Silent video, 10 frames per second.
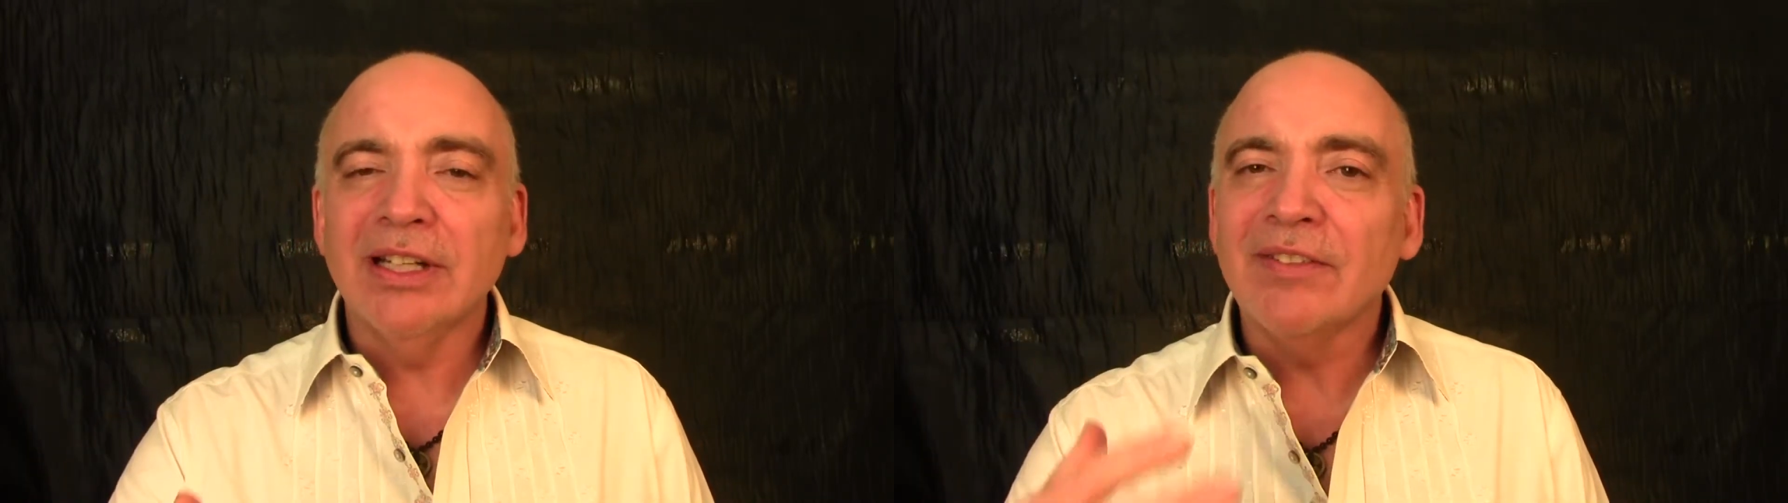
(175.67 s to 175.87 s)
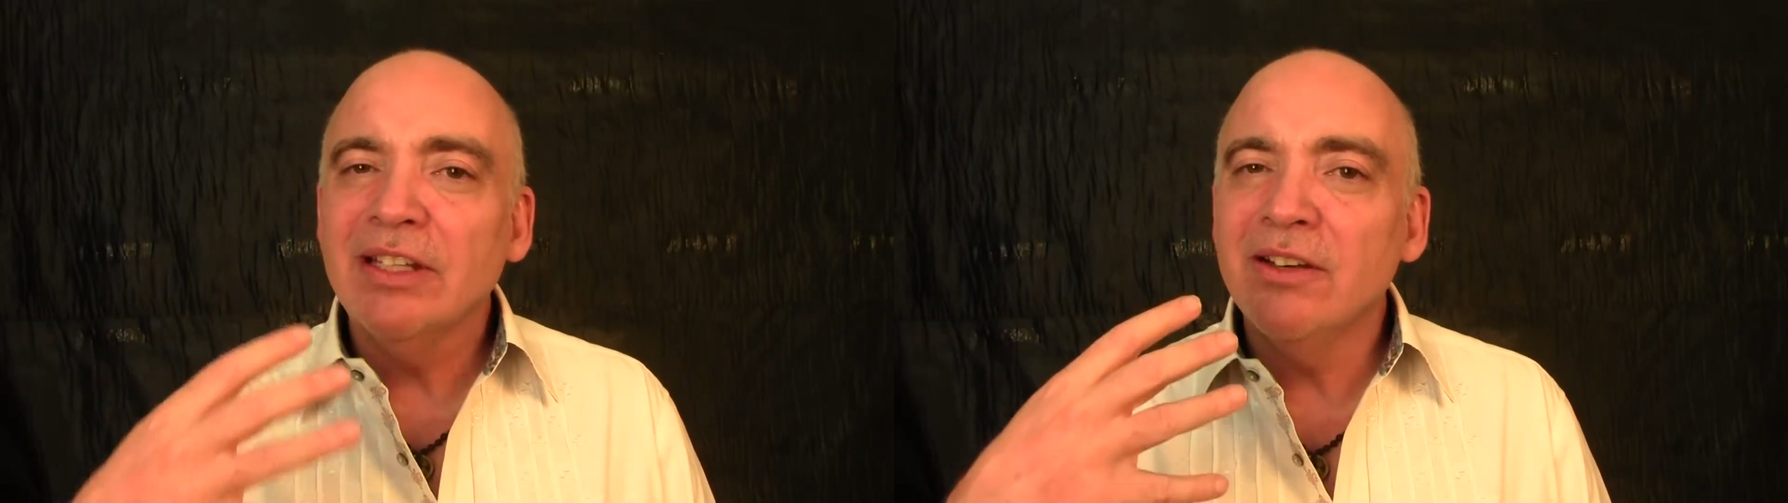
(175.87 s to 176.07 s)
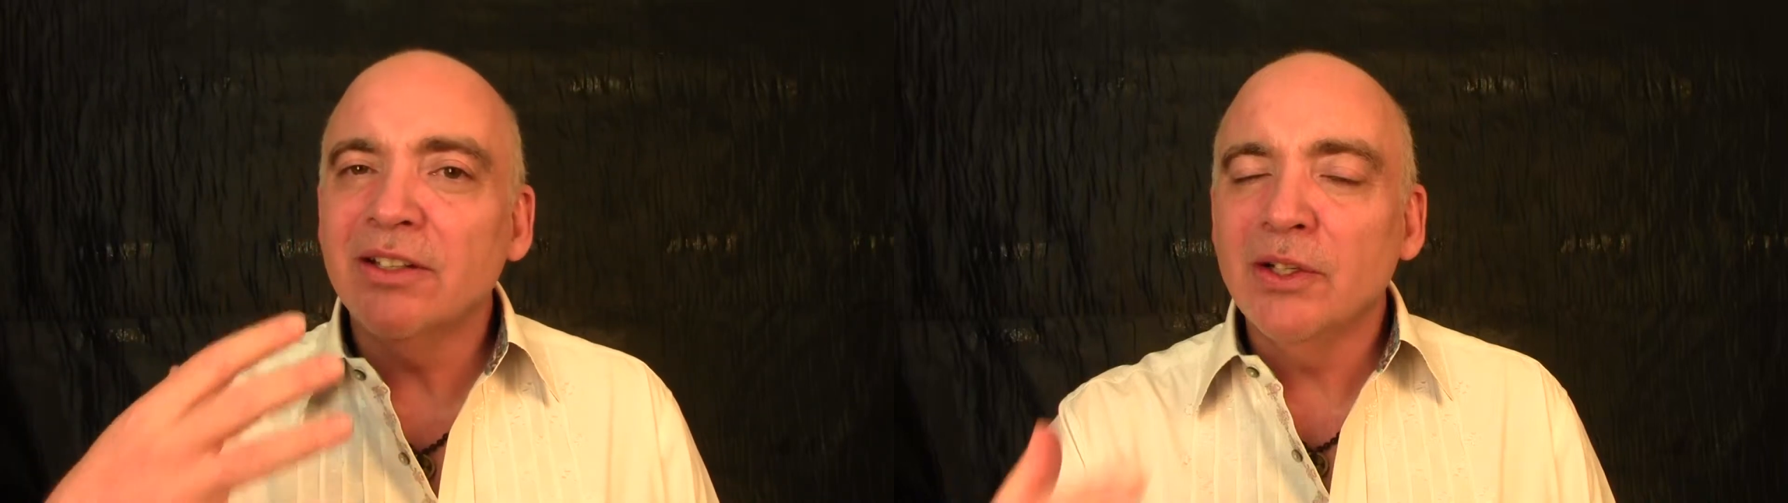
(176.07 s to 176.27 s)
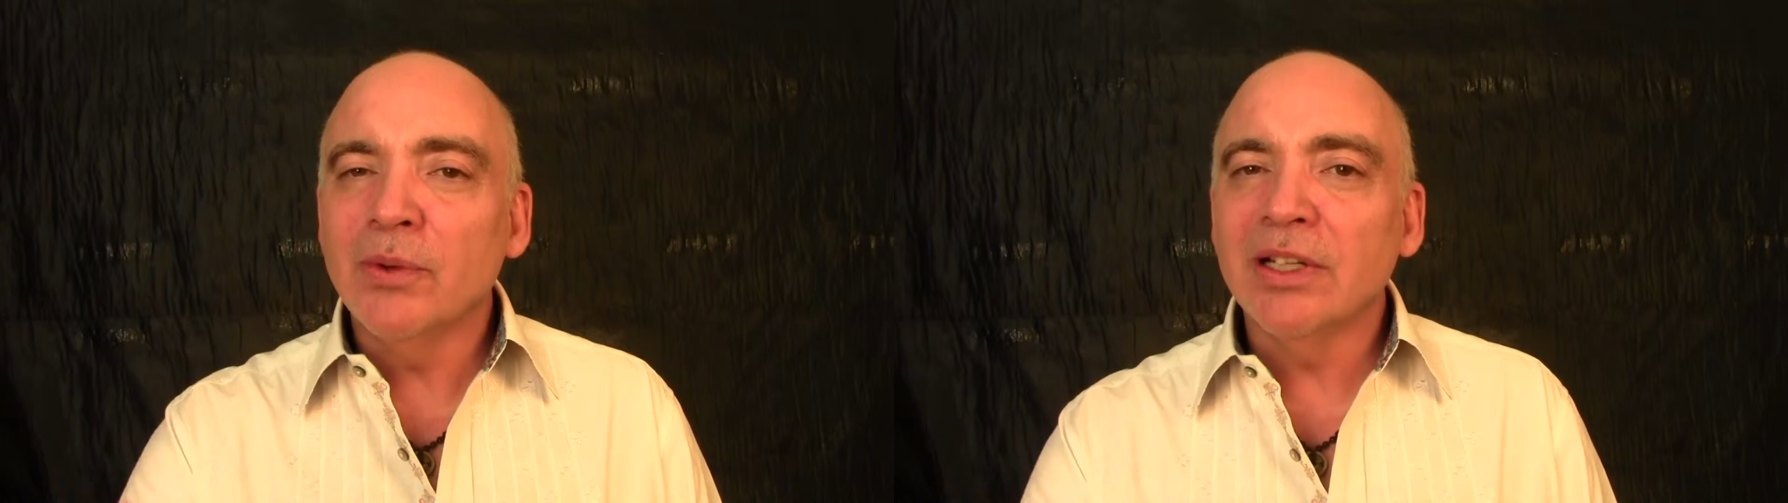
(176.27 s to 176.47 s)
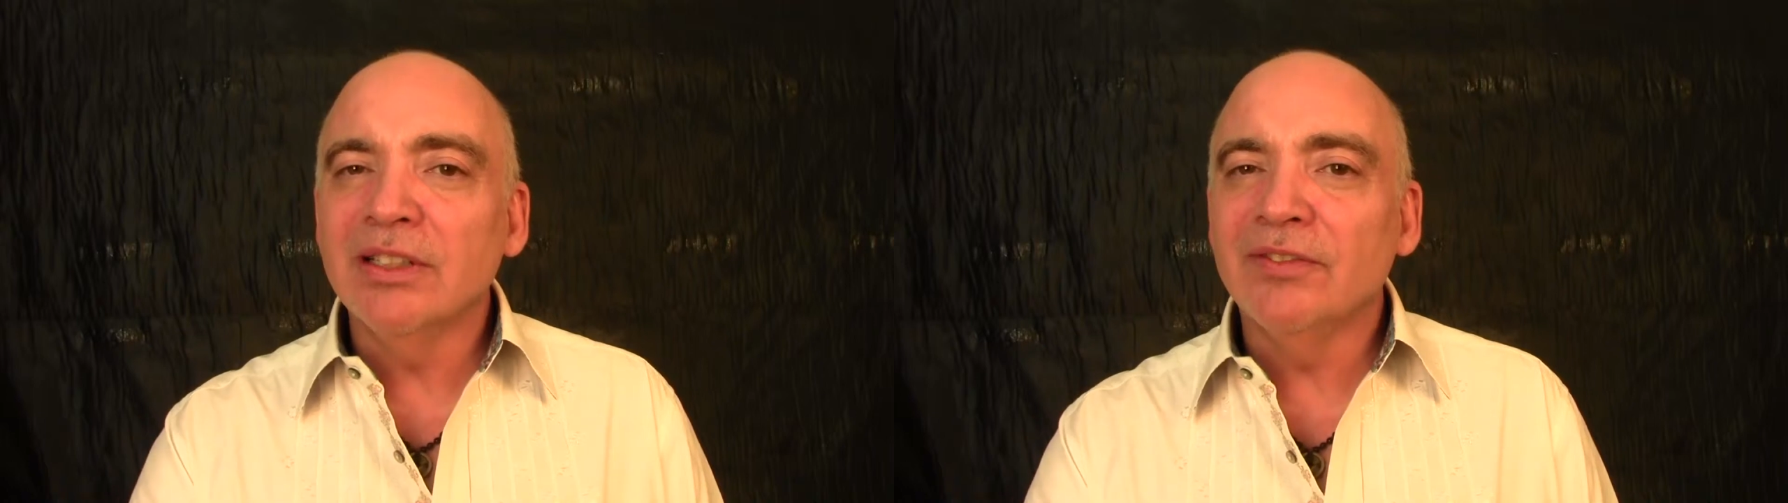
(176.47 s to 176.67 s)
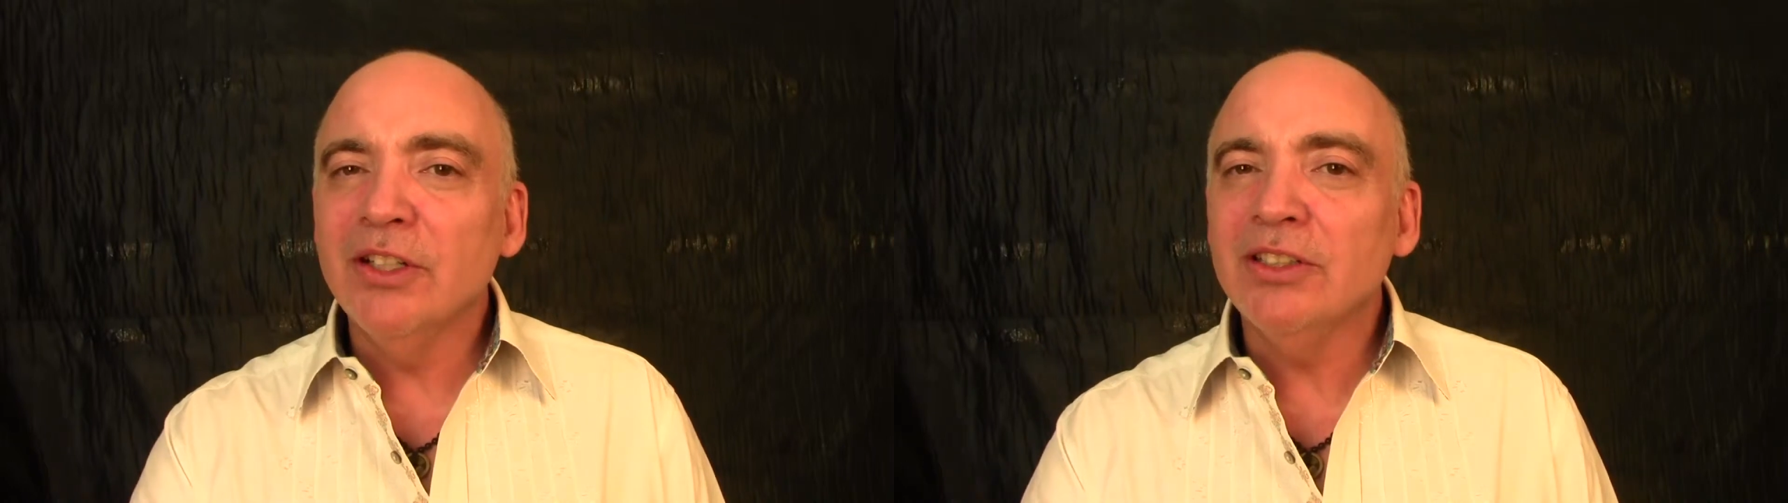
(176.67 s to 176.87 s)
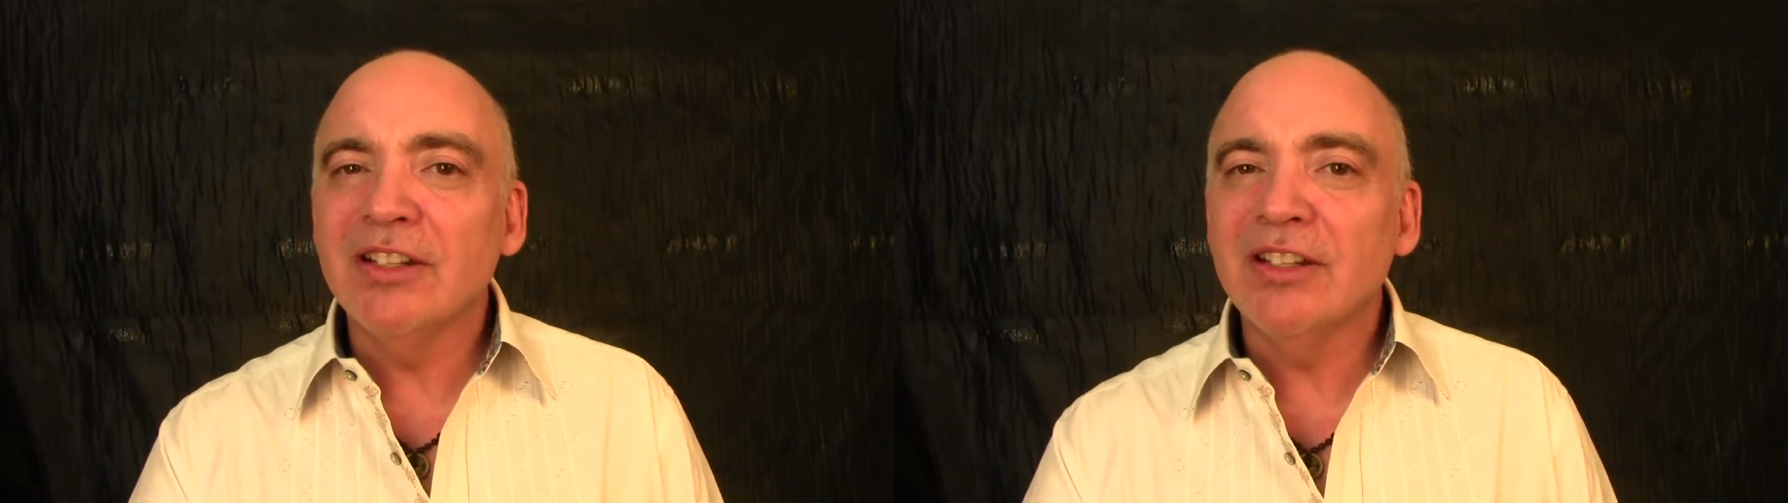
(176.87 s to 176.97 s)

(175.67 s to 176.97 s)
You have to know they're going to work in the future.